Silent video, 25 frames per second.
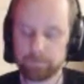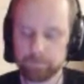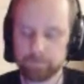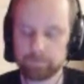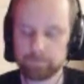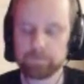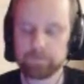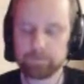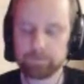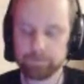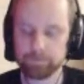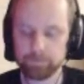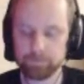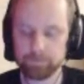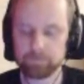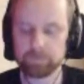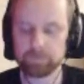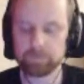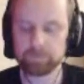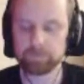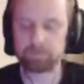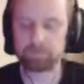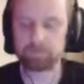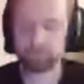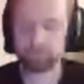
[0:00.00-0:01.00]

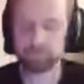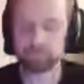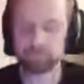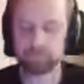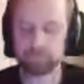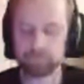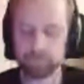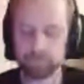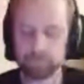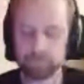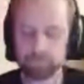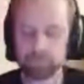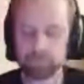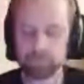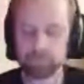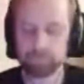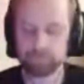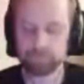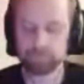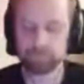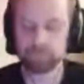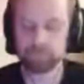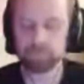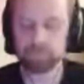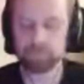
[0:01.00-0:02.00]

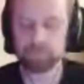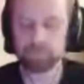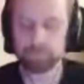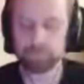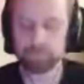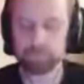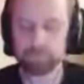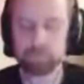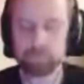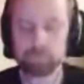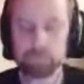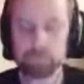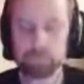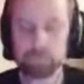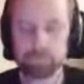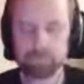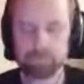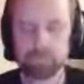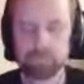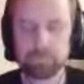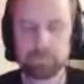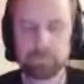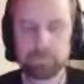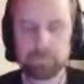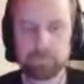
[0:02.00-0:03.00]

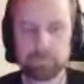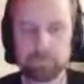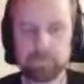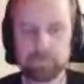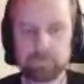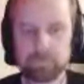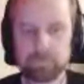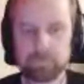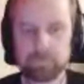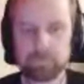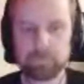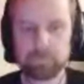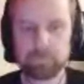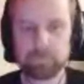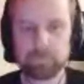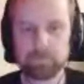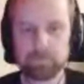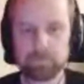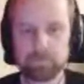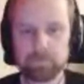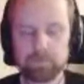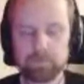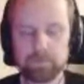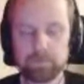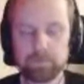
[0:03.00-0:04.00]

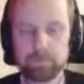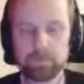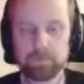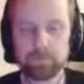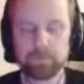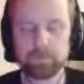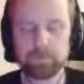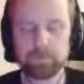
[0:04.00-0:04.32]
[no speech]